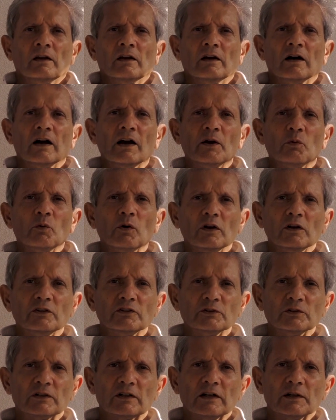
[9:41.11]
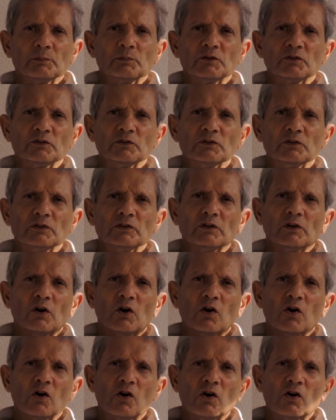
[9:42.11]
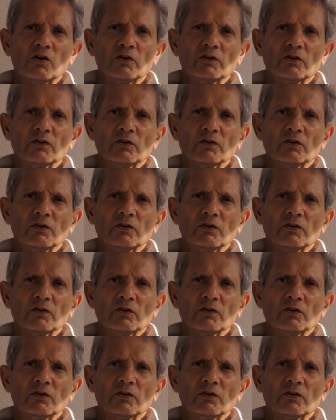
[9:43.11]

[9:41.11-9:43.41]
I will do a clip soon on